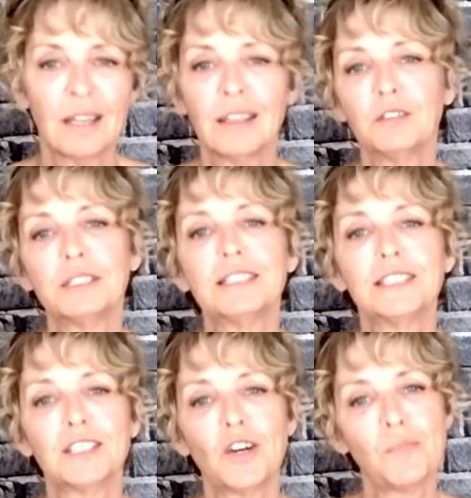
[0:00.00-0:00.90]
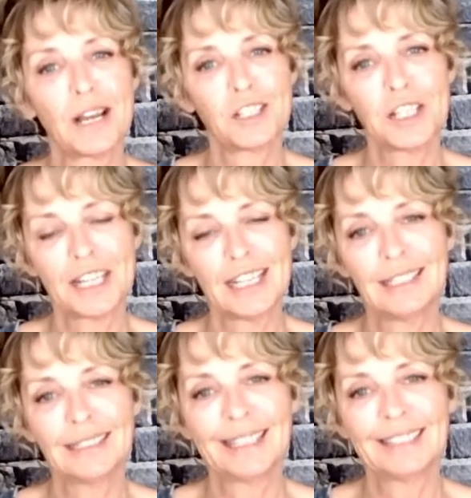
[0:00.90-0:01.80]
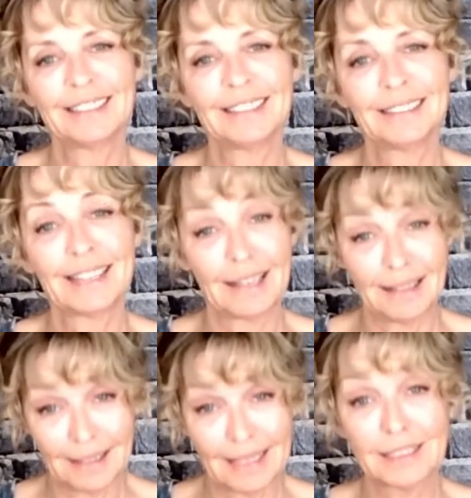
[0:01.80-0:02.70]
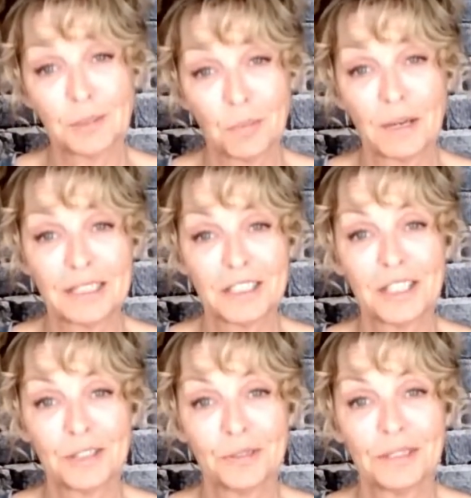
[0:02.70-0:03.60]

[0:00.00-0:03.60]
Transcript: There is so much healing that this brings you.